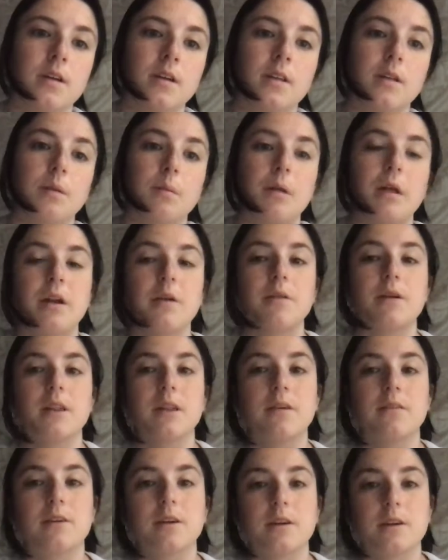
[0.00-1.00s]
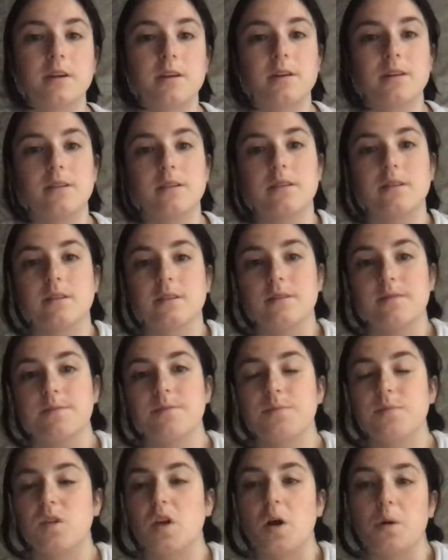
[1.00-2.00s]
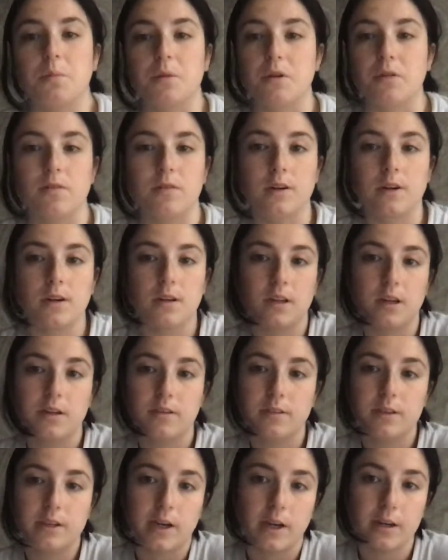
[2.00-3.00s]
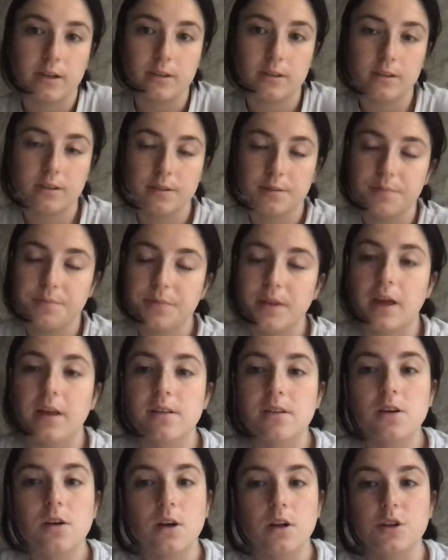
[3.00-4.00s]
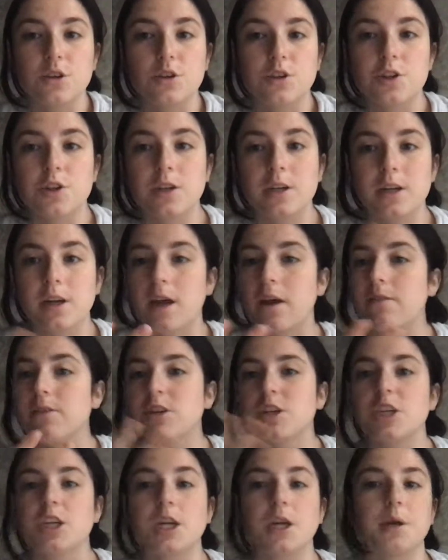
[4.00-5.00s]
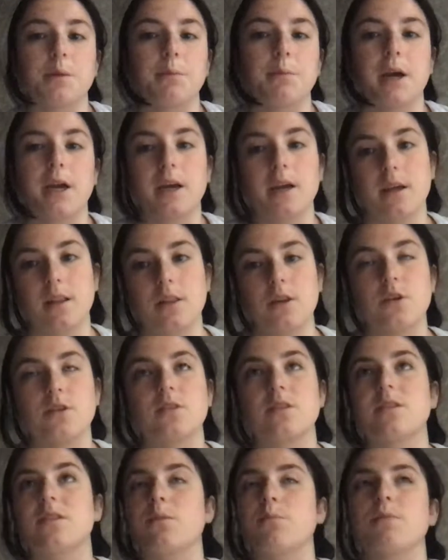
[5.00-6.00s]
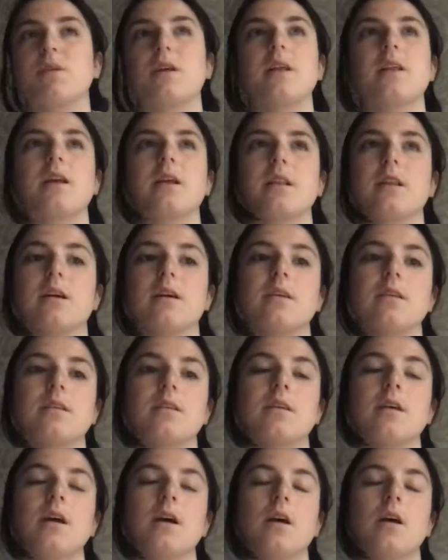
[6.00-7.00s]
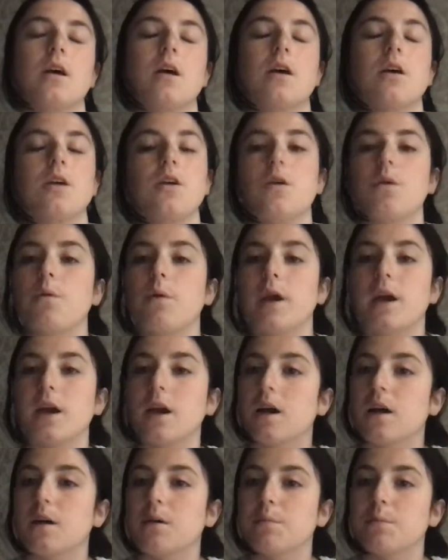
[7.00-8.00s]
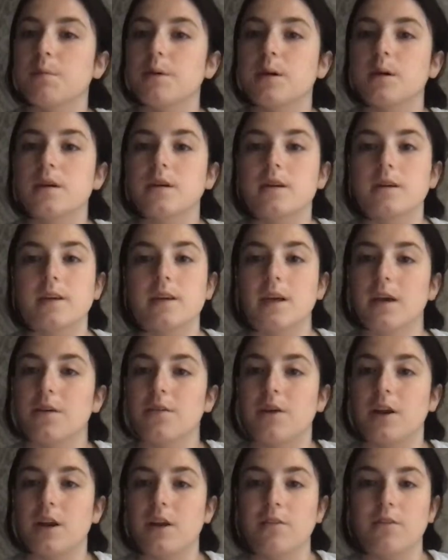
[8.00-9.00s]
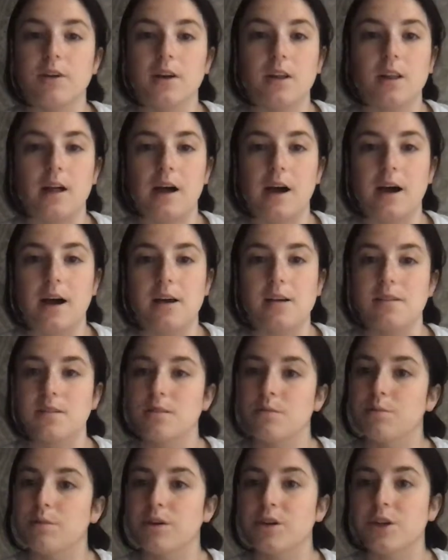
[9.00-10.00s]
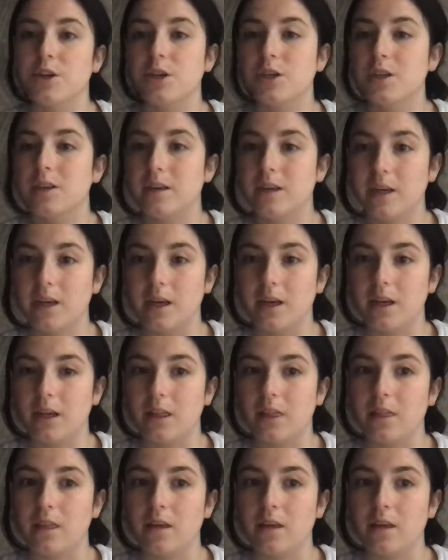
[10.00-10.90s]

The planet we live on is not built for our lifestyles. As a college student, an average day might look something like this. You wake up, get ready for class, brush your teeth,